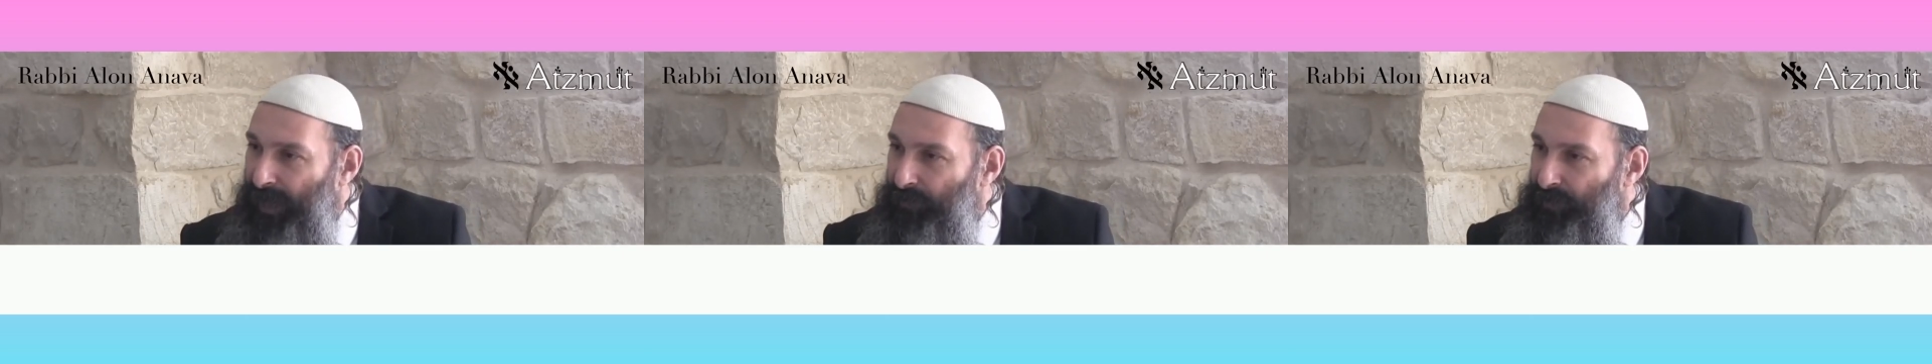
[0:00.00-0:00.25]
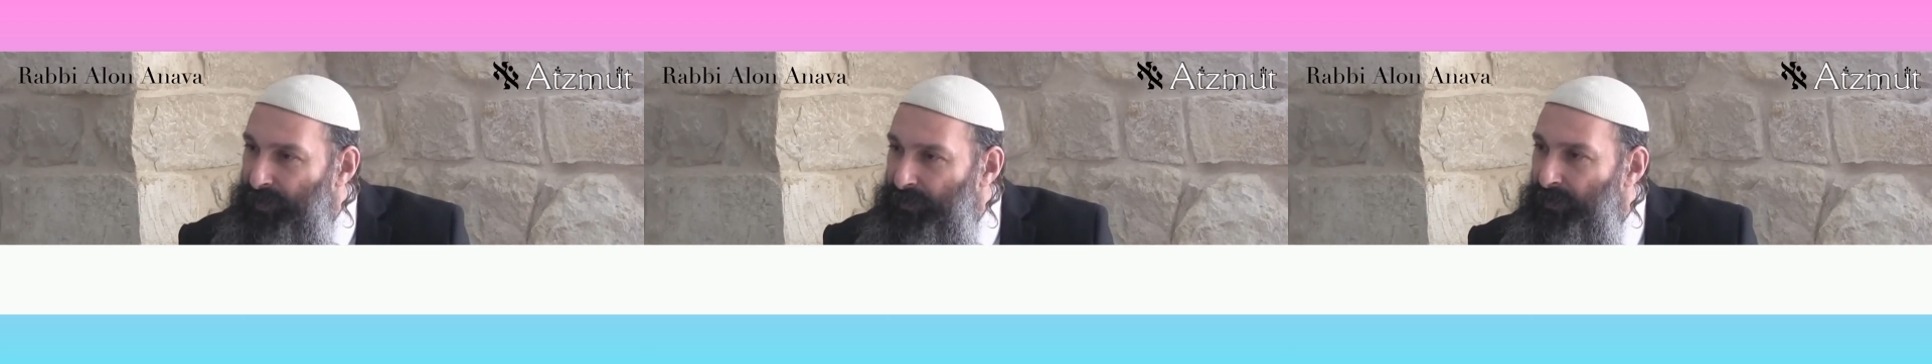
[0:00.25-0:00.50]

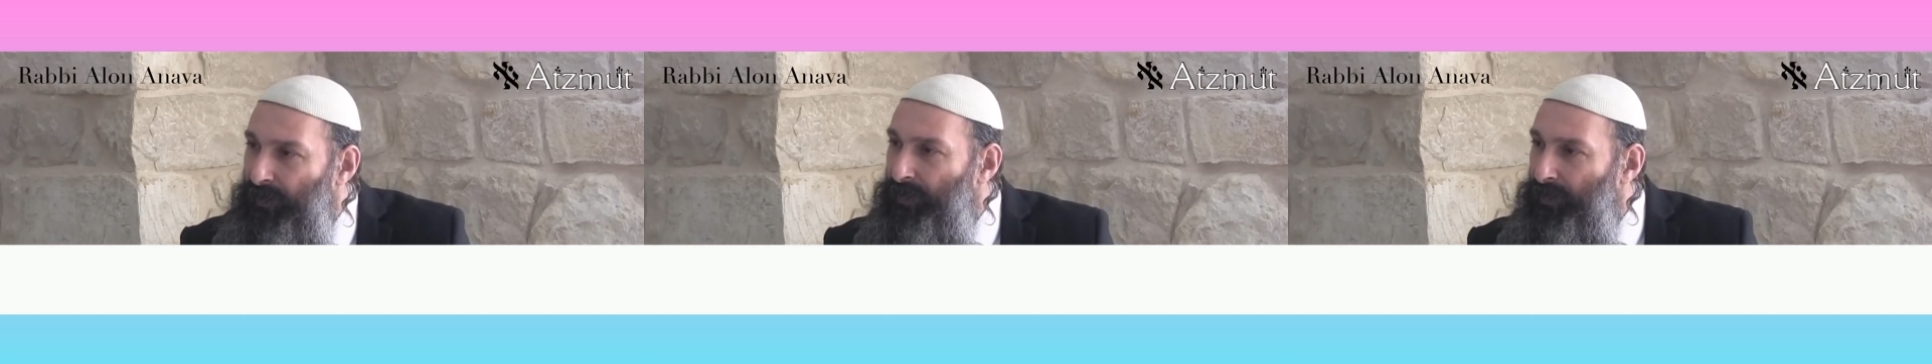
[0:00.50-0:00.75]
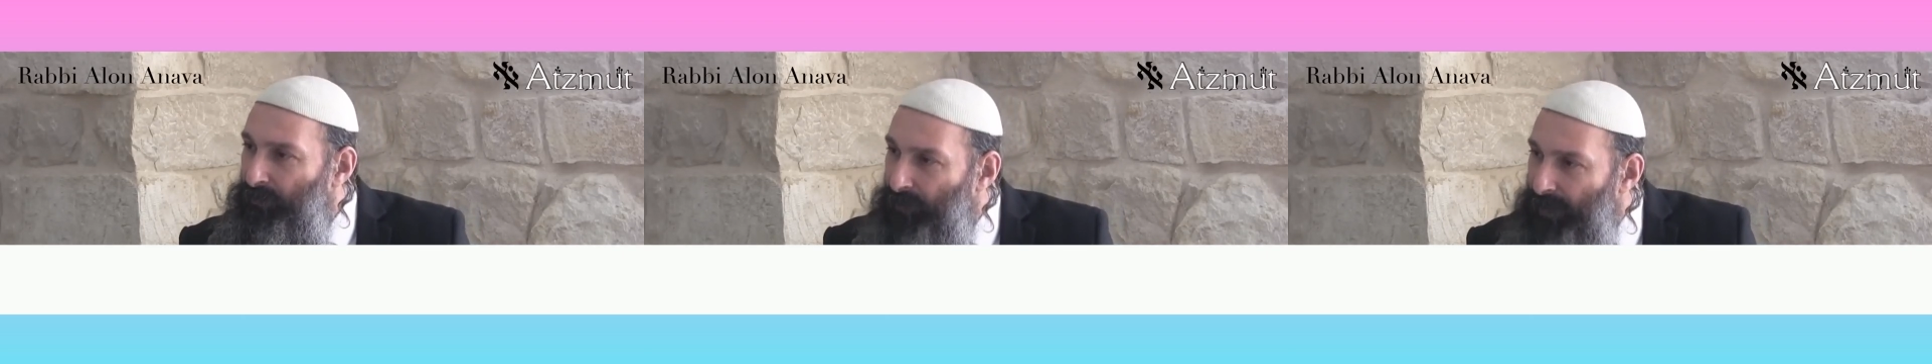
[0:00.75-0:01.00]
diary
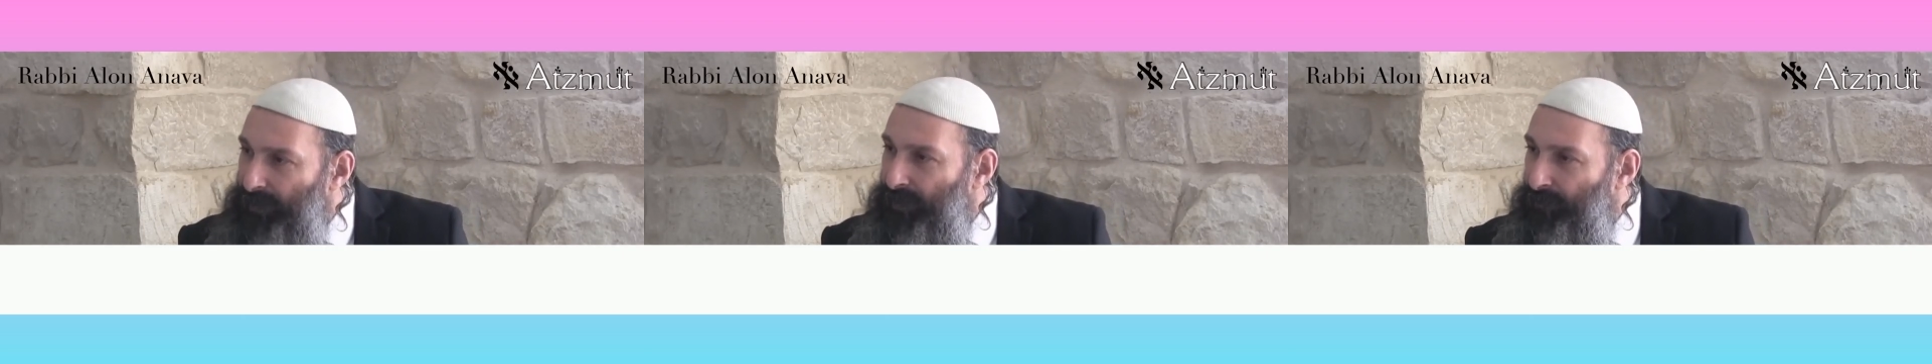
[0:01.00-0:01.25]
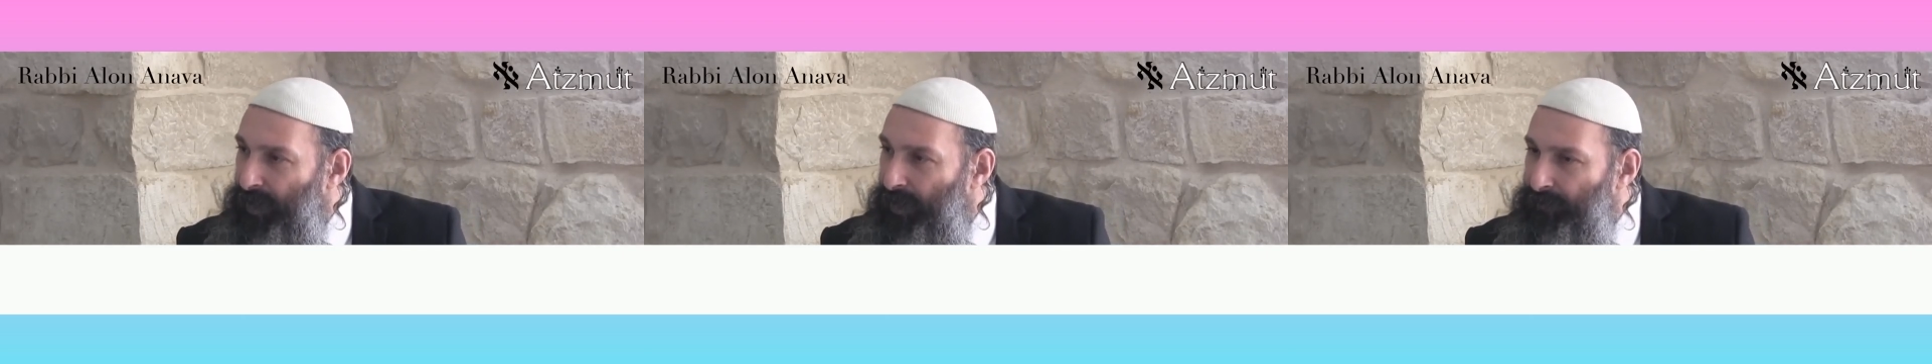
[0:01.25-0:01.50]
once
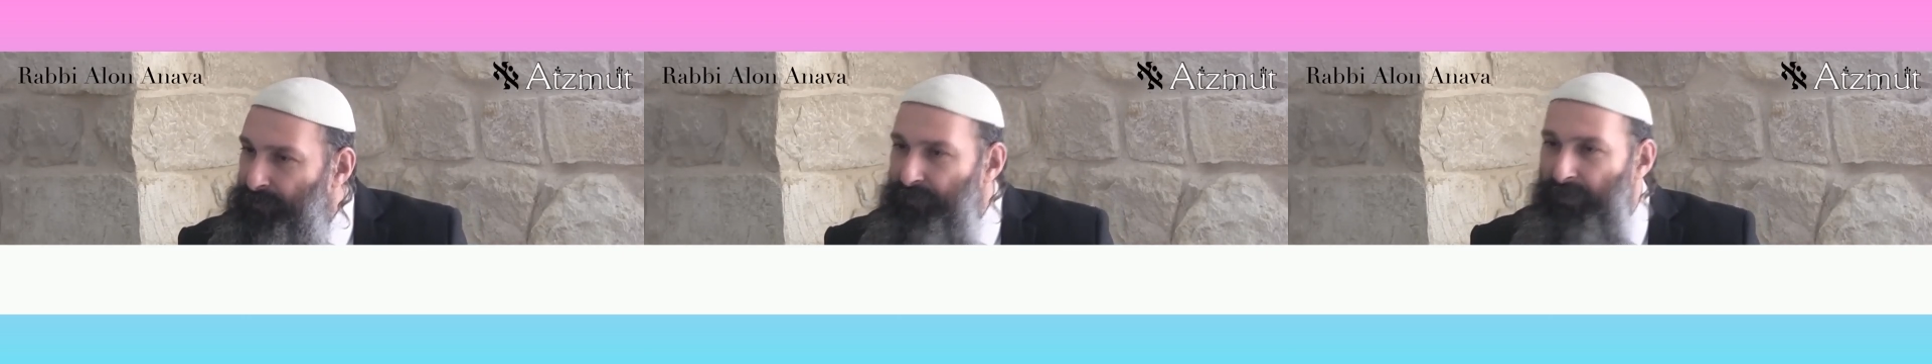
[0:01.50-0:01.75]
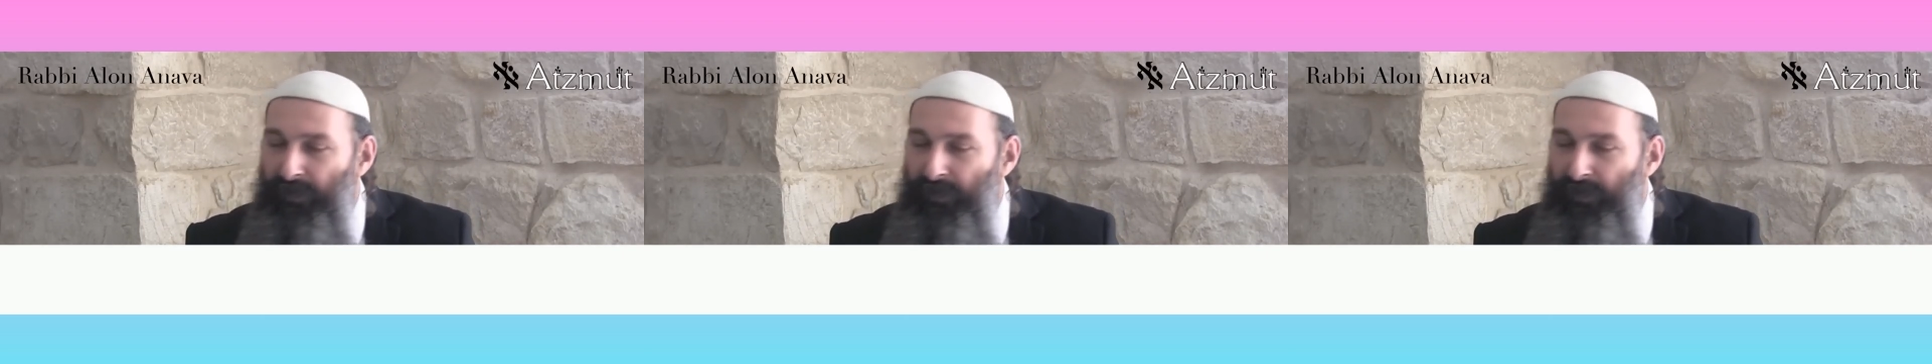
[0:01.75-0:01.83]
a month,